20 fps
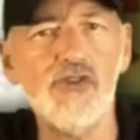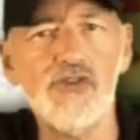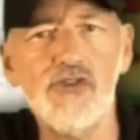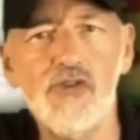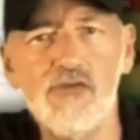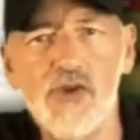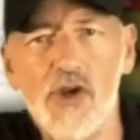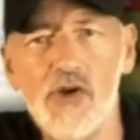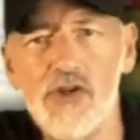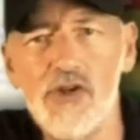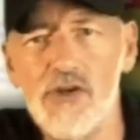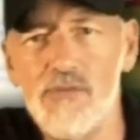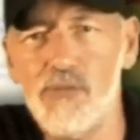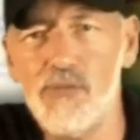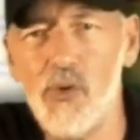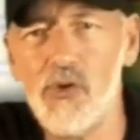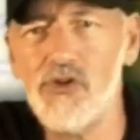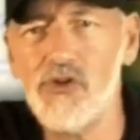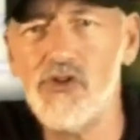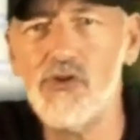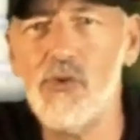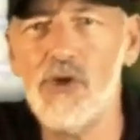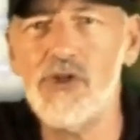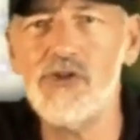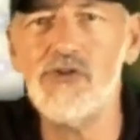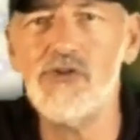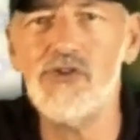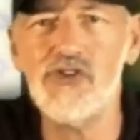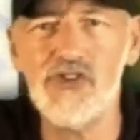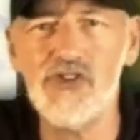also very important to
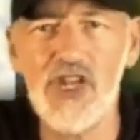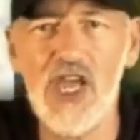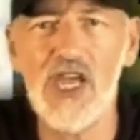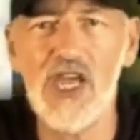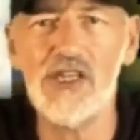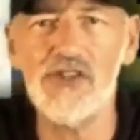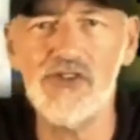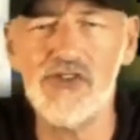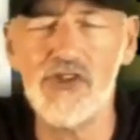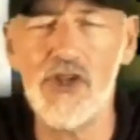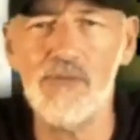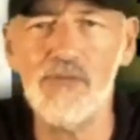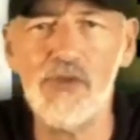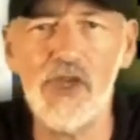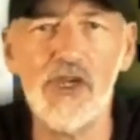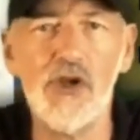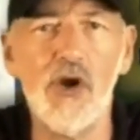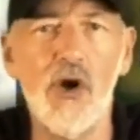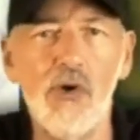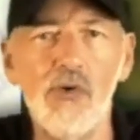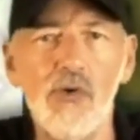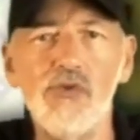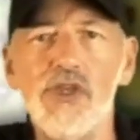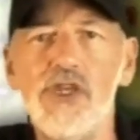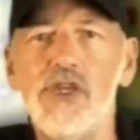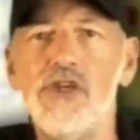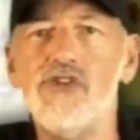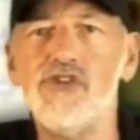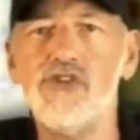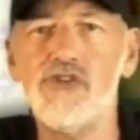understand something.
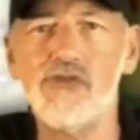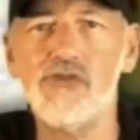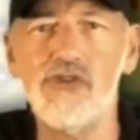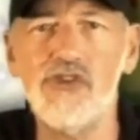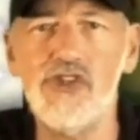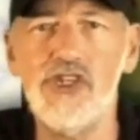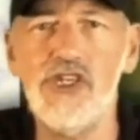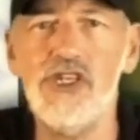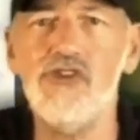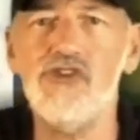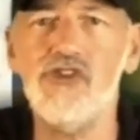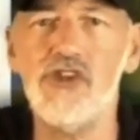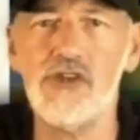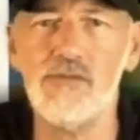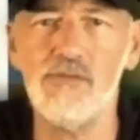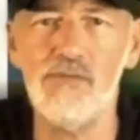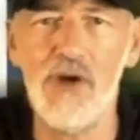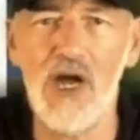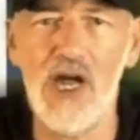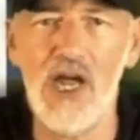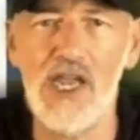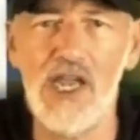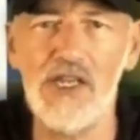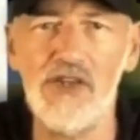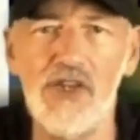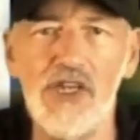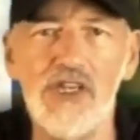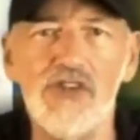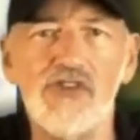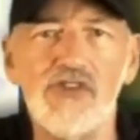Only a strategic
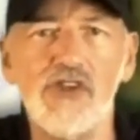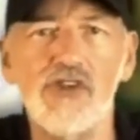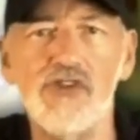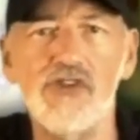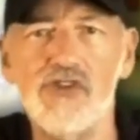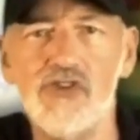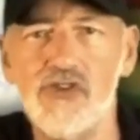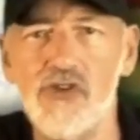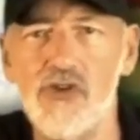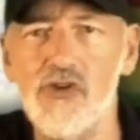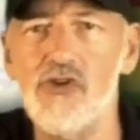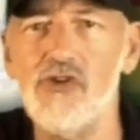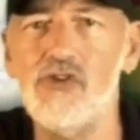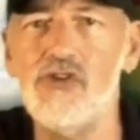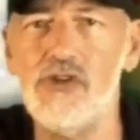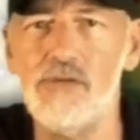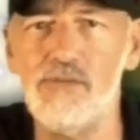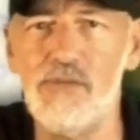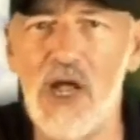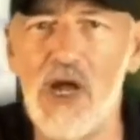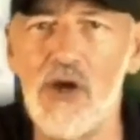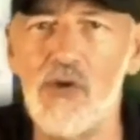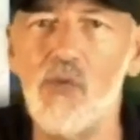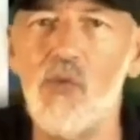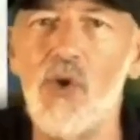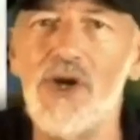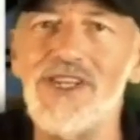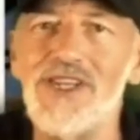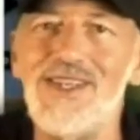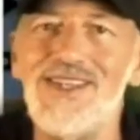mind is concerned about
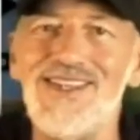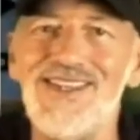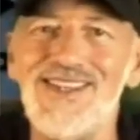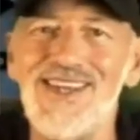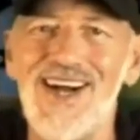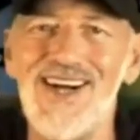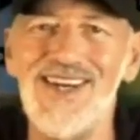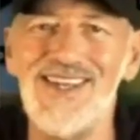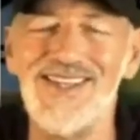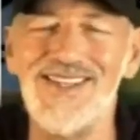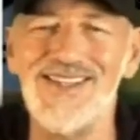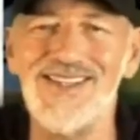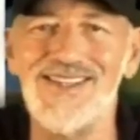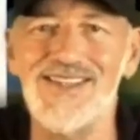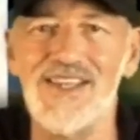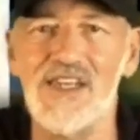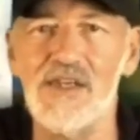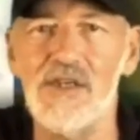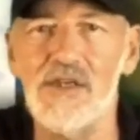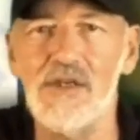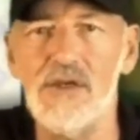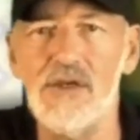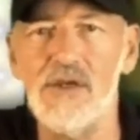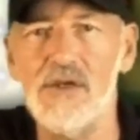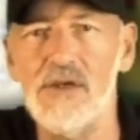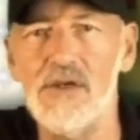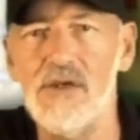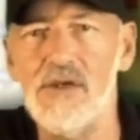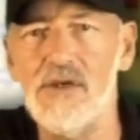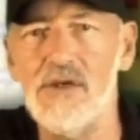what it does.
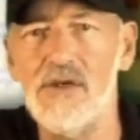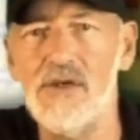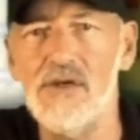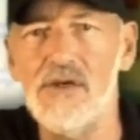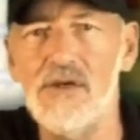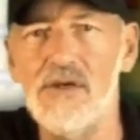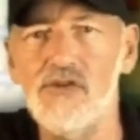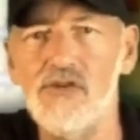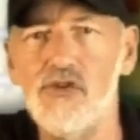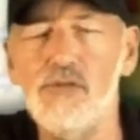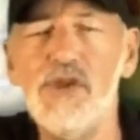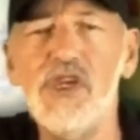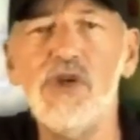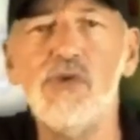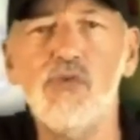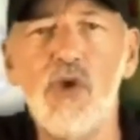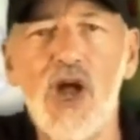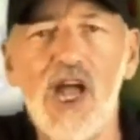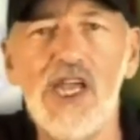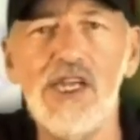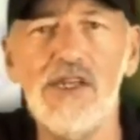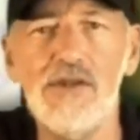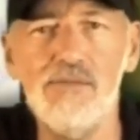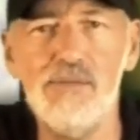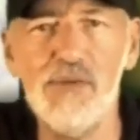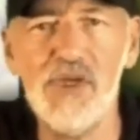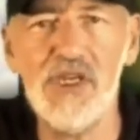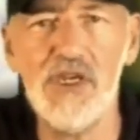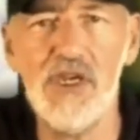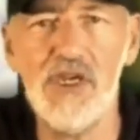To be a right
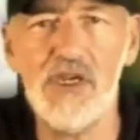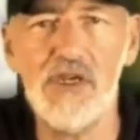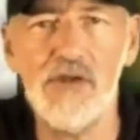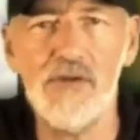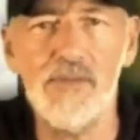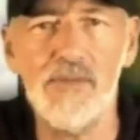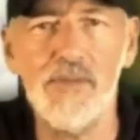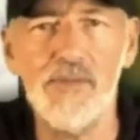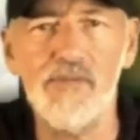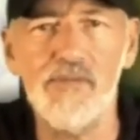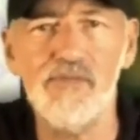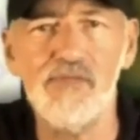being,